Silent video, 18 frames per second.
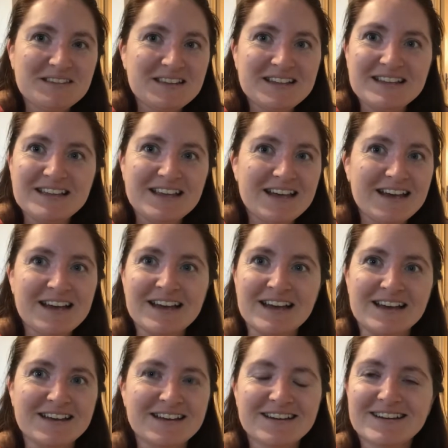
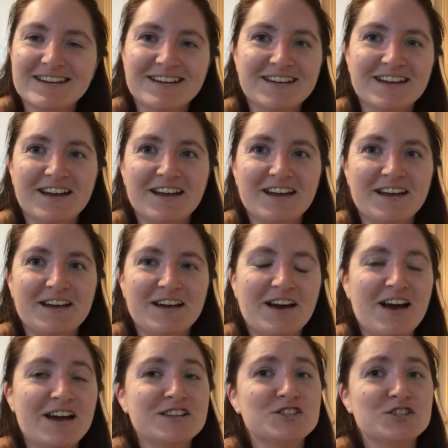Yeah,
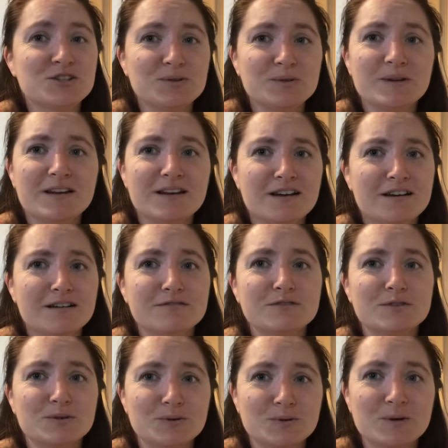I do love
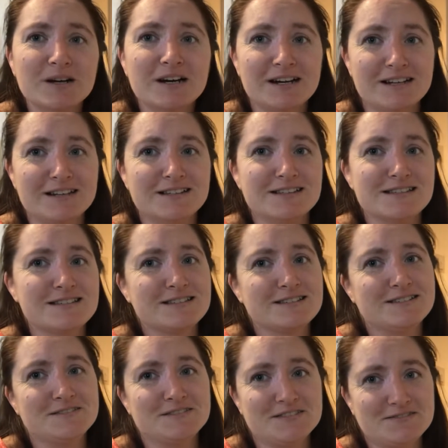all colours
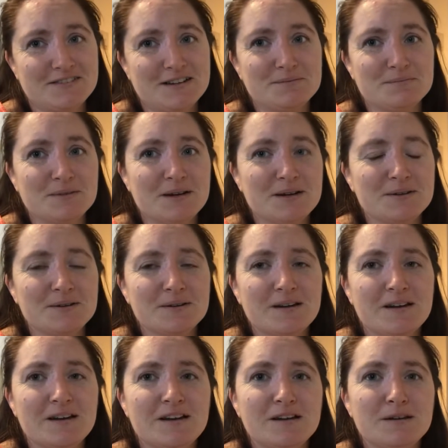of the rainbow.
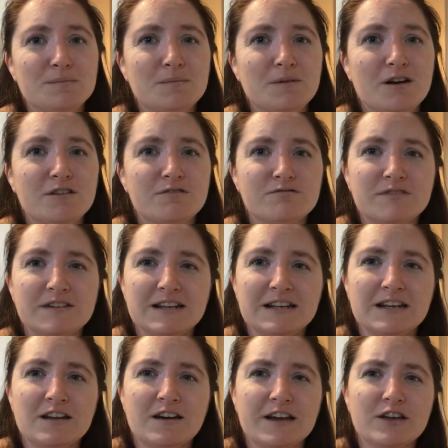I really
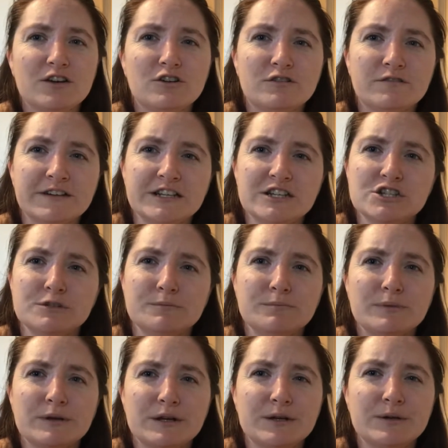like orange and
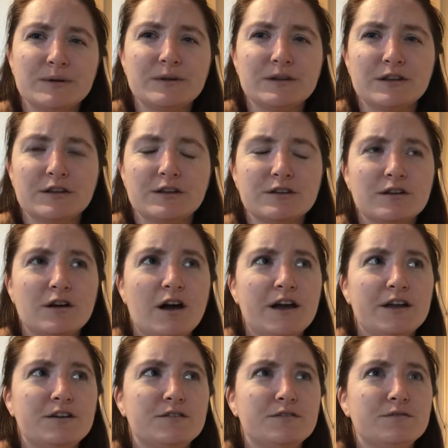blue, the
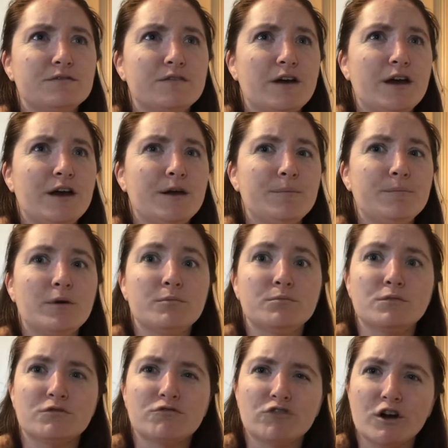kind of
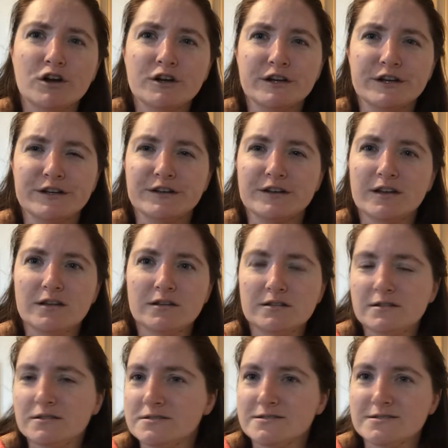Moroccan
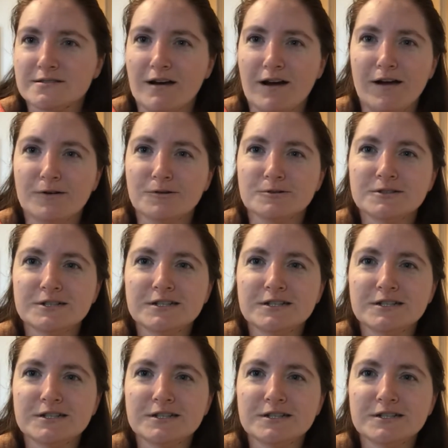style